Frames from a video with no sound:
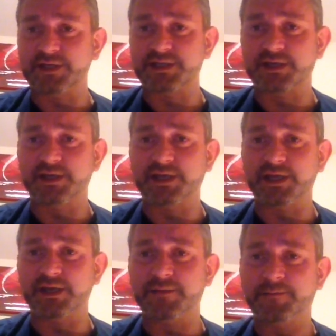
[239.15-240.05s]
side
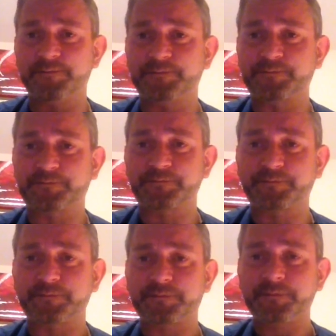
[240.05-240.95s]
here.
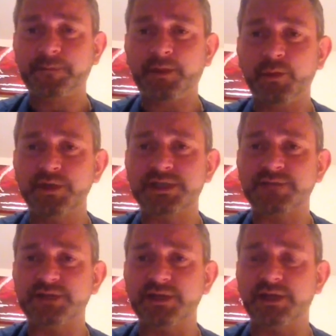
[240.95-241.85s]
Once
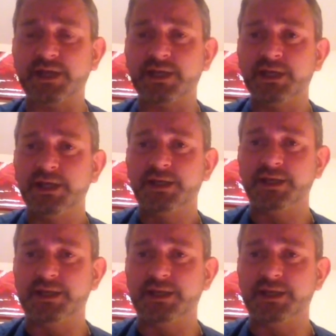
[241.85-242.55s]
they've done that, they